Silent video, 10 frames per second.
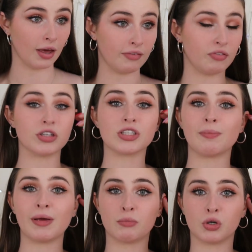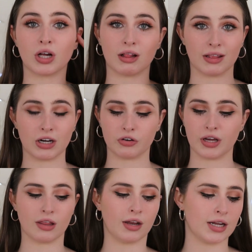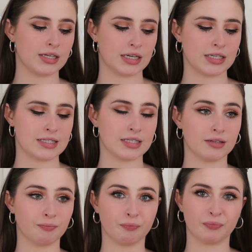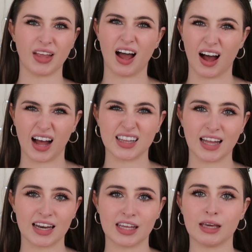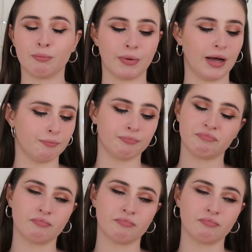It feels a bit more glittery than it does highlighty, but